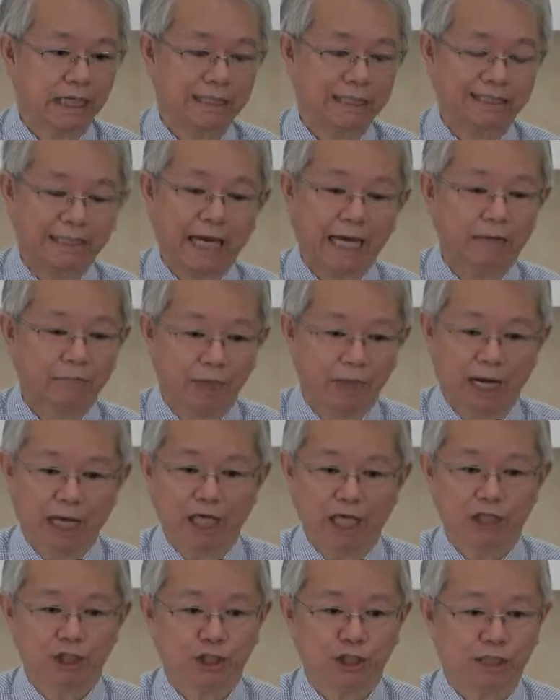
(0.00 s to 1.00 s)
They are
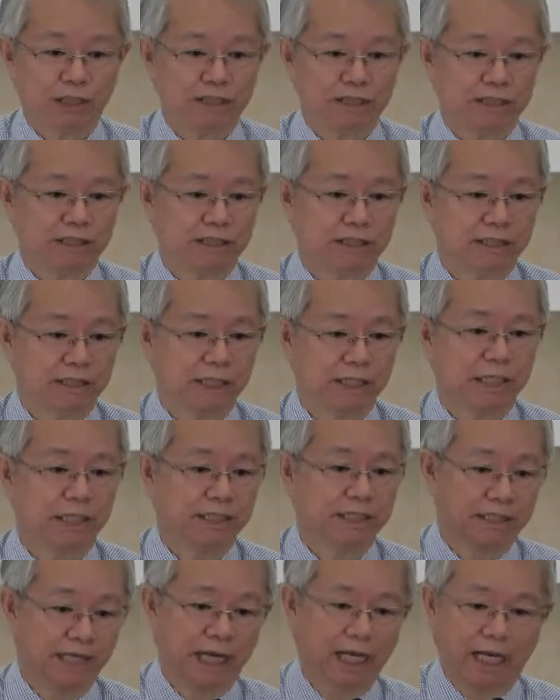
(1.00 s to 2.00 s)
Malaysians.
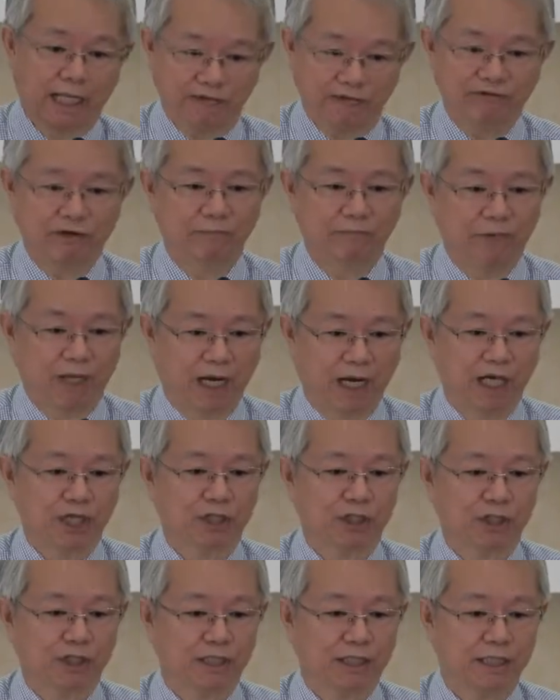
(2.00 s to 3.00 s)
They live in
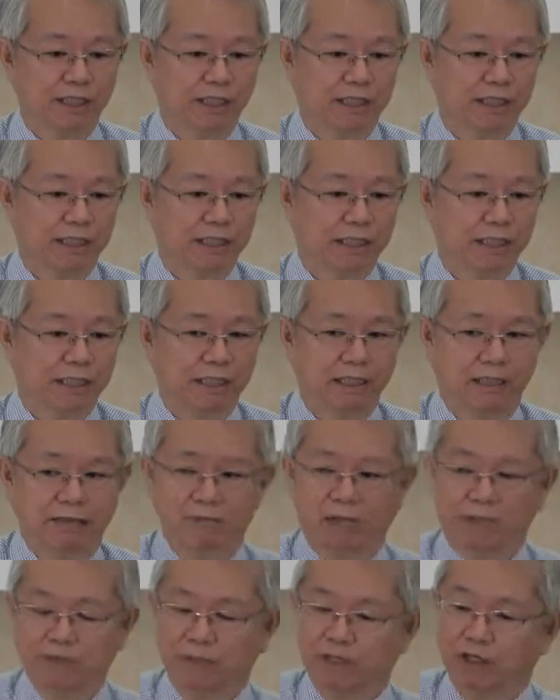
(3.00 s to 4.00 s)
Malaysia.
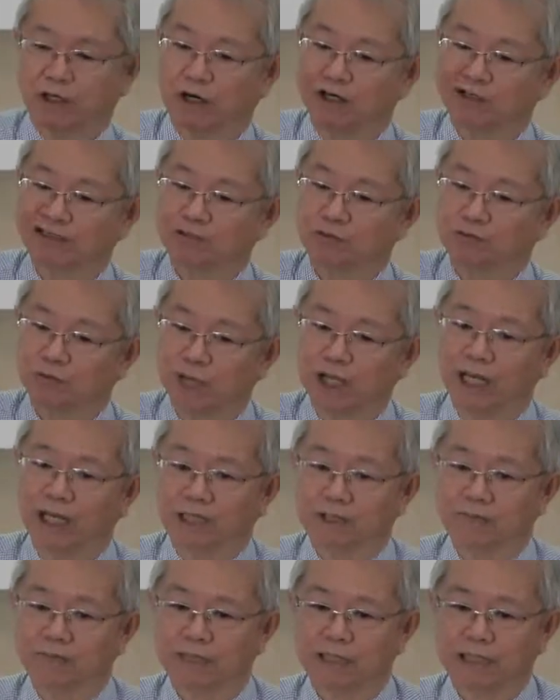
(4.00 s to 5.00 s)
But because
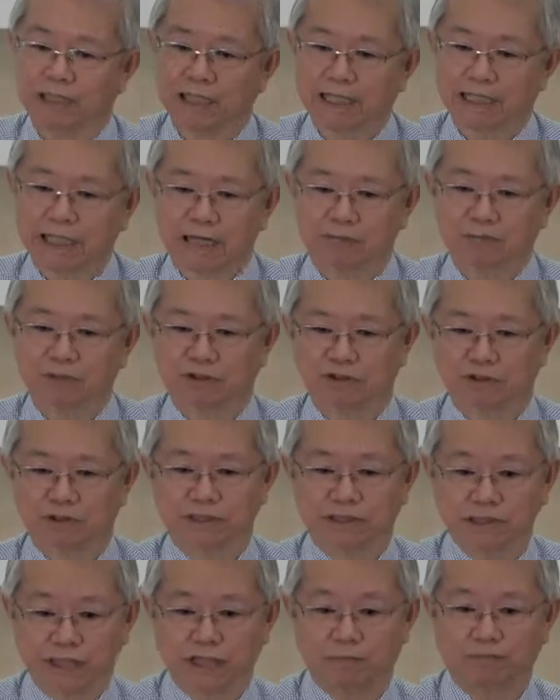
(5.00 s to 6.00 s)
William comes to
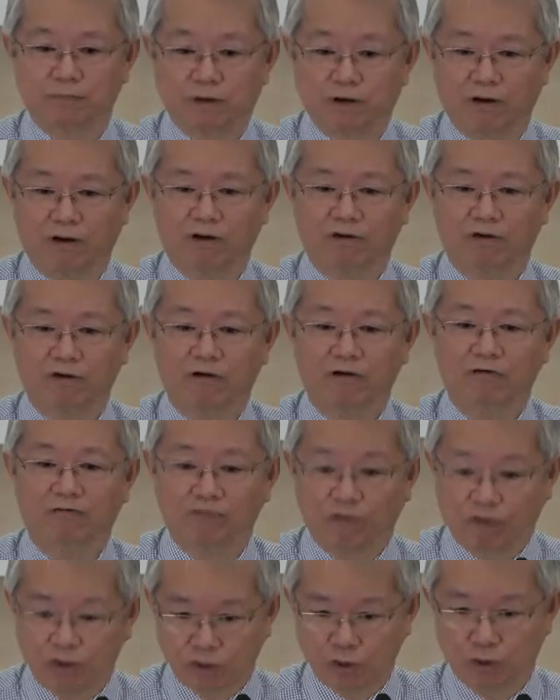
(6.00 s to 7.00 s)
Singapore
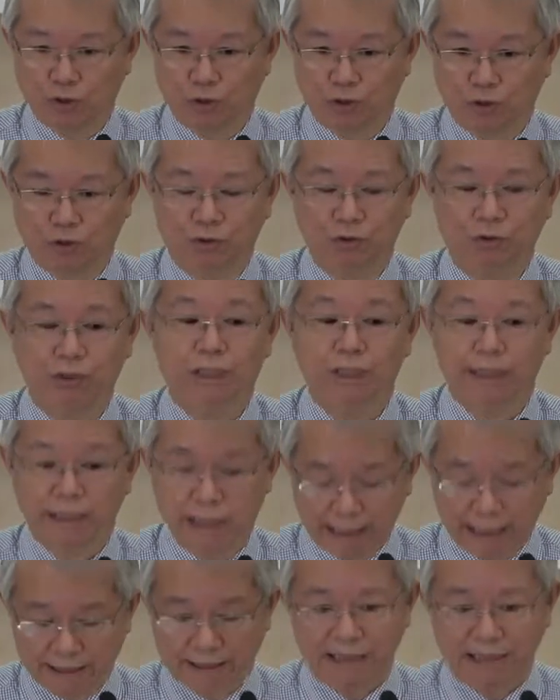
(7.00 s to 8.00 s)
for school,
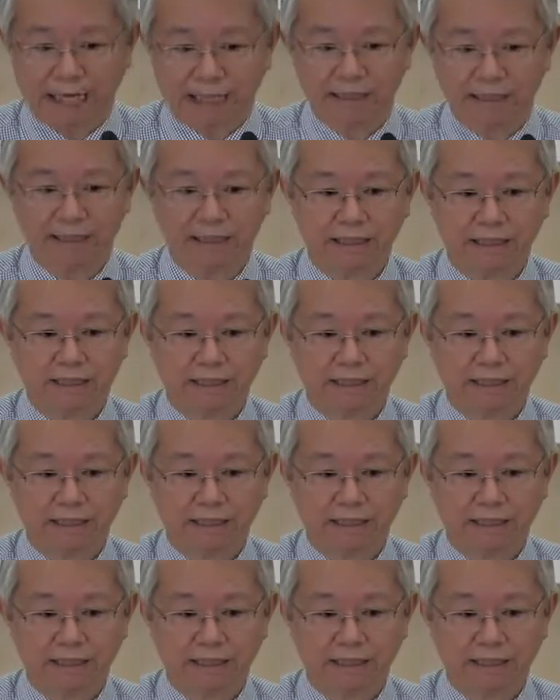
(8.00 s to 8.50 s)
their son,